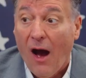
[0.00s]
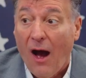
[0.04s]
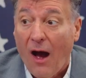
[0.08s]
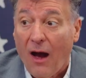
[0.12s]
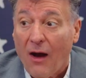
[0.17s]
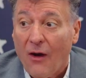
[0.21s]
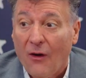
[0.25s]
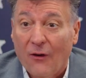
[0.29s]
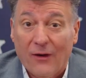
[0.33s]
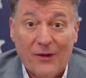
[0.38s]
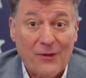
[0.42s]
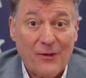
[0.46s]

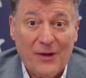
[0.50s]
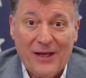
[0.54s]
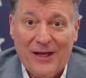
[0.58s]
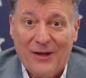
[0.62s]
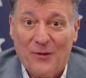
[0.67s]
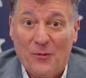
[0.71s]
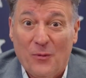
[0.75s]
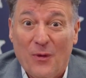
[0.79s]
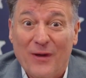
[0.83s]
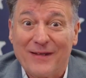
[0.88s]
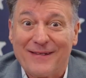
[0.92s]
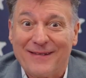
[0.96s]
Oh, it
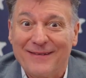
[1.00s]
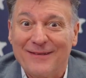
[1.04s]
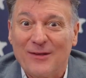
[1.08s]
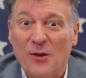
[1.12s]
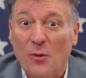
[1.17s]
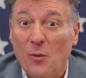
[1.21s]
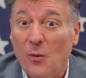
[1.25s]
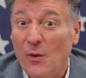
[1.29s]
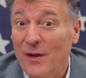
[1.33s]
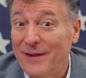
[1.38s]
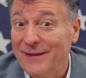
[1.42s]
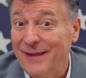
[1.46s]
wasn't the
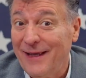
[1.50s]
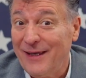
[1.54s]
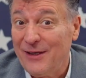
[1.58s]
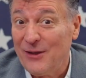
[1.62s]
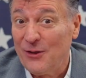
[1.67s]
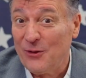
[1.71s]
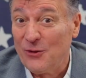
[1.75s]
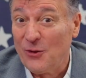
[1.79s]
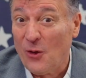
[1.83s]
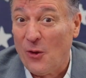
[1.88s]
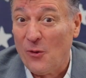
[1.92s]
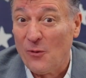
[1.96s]
one that
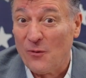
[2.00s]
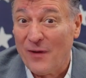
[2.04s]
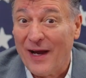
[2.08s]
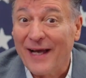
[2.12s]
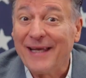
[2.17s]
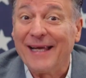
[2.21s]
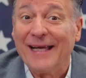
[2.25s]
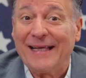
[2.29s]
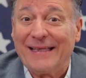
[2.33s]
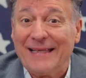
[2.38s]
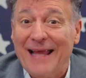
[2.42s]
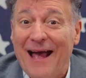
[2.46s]
you don't
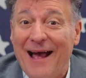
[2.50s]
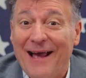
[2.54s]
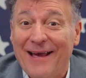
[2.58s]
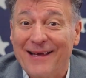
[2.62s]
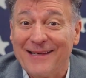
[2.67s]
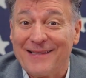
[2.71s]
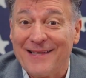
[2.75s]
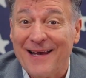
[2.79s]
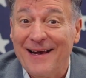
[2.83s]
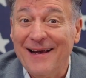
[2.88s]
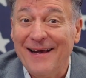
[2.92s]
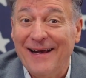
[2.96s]

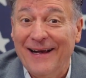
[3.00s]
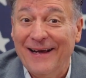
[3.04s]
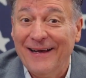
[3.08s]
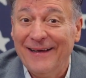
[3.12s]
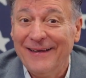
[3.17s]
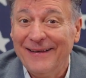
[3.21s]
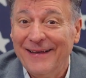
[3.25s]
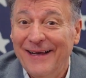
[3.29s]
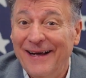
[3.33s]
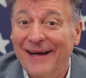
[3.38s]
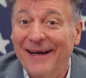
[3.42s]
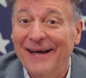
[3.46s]
recognize, huh?
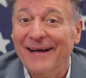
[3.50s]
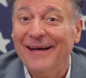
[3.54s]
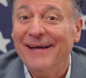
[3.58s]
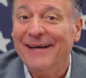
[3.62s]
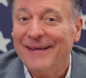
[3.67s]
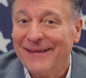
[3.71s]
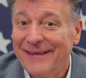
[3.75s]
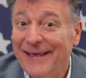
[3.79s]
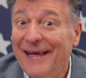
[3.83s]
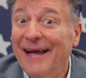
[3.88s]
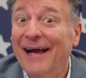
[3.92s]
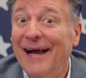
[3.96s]

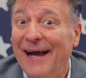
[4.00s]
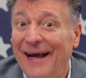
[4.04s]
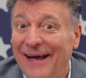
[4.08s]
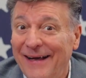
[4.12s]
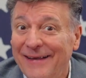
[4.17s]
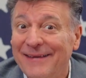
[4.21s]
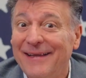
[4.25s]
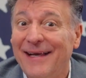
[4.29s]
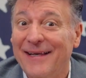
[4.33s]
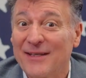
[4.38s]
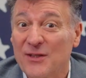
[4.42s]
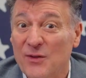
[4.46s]
Yeah,
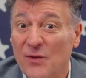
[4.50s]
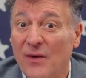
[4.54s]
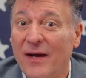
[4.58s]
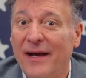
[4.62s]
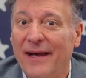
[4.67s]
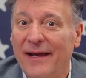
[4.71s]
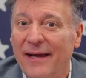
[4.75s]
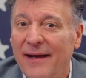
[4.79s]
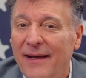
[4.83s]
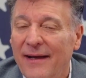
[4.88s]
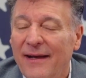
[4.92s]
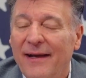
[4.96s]
that's
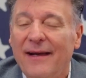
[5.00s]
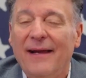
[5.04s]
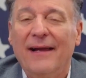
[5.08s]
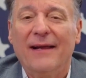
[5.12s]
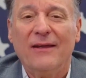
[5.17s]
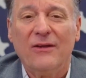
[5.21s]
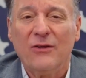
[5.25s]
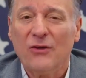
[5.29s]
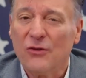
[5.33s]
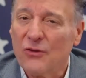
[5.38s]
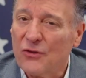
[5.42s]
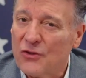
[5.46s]
right.
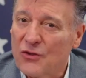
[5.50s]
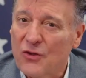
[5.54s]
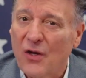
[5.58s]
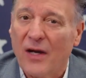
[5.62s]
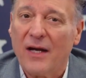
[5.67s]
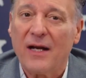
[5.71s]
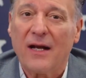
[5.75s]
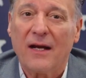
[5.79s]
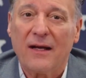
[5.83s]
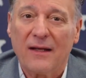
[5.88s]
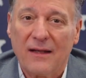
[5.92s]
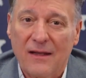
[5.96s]
And you're
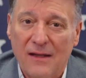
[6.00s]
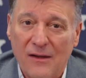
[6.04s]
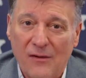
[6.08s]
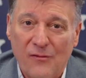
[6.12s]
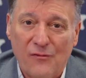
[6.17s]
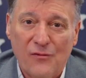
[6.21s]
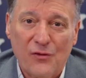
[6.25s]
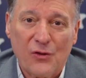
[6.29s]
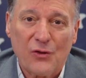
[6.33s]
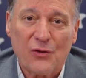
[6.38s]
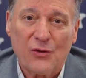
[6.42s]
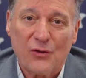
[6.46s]
trying to
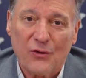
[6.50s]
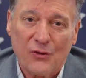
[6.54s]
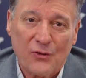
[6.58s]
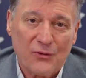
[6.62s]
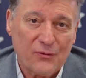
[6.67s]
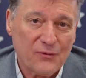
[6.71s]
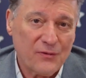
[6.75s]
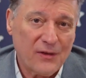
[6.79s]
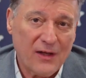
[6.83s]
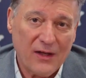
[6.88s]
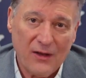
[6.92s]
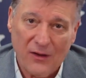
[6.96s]
give
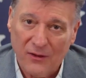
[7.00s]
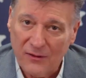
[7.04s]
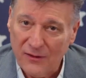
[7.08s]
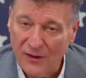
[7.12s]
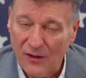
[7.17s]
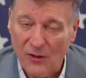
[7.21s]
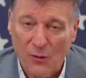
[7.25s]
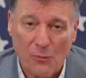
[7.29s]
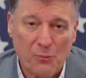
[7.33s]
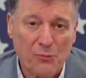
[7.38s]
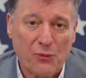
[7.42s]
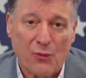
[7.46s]
your,
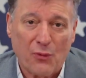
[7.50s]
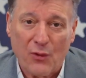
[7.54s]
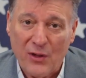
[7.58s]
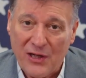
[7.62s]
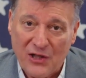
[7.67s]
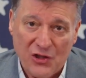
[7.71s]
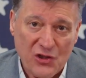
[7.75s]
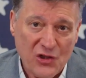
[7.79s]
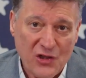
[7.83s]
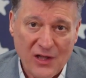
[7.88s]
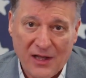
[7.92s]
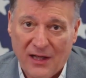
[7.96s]
little
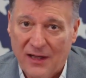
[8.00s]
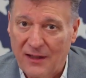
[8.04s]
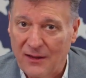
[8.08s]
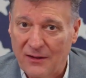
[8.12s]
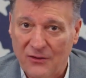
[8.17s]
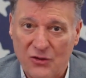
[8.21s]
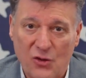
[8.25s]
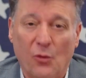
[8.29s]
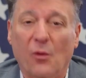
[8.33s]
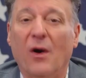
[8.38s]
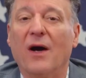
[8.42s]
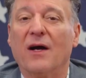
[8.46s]
preaching
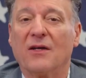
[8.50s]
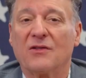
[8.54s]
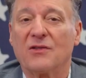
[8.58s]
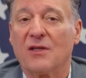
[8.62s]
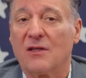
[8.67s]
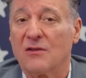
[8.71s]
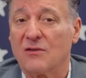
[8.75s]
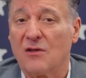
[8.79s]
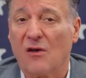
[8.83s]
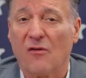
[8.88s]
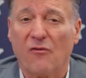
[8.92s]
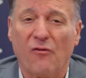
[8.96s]
to us
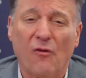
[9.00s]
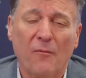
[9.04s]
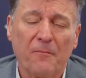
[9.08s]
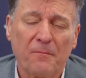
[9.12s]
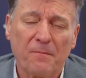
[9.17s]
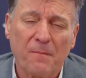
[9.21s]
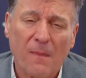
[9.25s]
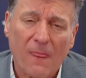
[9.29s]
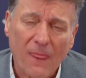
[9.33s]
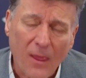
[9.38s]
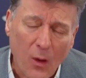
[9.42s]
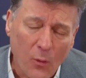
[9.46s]
as if
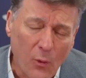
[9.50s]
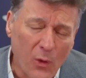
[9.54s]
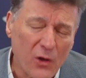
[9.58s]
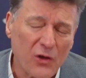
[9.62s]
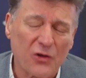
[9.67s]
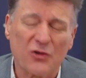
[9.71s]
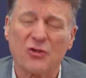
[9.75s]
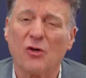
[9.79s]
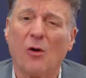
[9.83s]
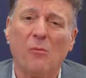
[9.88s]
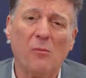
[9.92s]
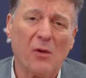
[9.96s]
we're
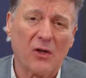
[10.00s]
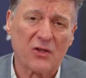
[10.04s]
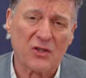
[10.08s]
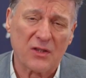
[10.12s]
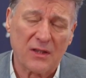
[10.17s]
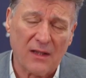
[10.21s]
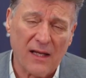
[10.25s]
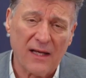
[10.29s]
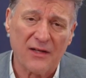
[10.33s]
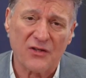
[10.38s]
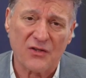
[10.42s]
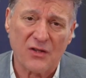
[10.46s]
so much
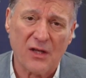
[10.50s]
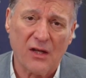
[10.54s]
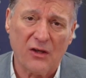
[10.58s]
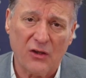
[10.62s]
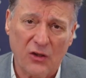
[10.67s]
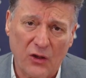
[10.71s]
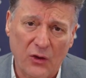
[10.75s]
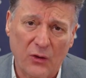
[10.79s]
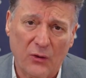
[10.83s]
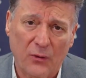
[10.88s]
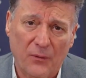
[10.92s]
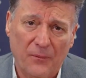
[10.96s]
less than
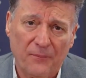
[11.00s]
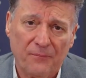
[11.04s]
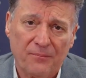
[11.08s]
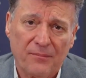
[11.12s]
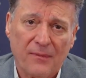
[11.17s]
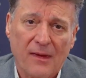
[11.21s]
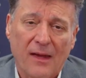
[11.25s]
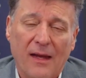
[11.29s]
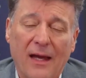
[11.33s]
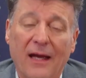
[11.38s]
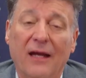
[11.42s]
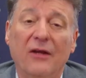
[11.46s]
you.
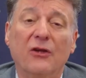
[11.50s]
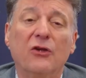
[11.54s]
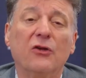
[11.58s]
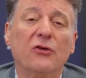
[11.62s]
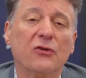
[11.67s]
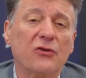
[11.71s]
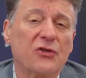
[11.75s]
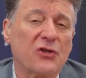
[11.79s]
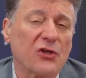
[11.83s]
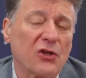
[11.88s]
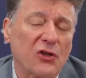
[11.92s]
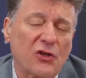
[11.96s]
And
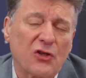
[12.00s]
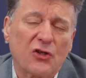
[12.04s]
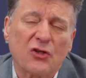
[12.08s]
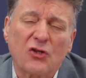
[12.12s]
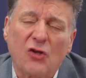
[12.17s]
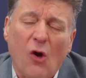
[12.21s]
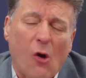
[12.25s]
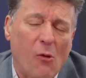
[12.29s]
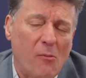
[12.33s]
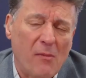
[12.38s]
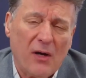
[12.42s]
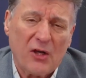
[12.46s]
you're just
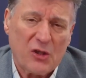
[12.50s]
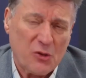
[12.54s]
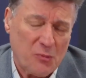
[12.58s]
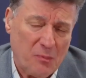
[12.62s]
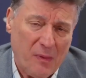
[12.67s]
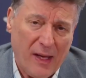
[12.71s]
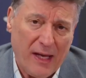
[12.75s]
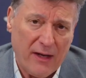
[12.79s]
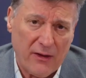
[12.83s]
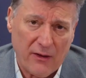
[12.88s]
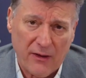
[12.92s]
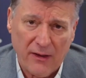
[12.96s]
so much
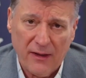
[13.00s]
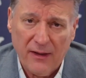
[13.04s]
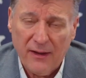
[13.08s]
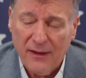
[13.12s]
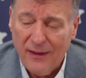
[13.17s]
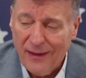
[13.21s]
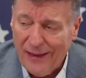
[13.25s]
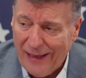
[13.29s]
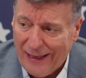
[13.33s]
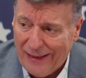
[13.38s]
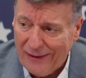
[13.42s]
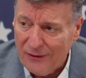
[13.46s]
better.
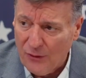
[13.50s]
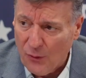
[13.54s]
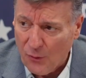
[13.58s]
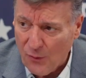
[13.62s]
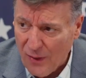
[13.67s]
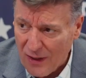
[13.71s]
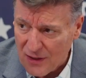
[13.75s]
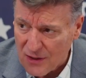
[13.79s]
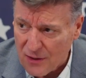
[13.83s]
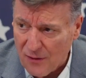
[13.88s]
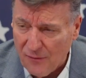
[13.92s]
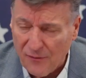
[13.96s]
And the
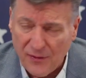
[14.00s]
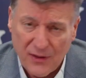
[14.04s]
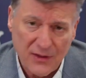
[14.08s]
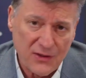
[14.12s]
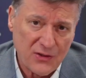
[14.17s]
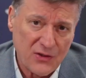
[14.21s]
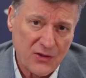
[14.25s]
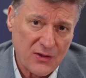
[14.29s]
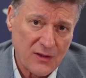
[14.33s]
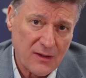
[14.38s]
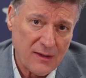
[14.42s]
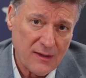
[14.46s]
rest of us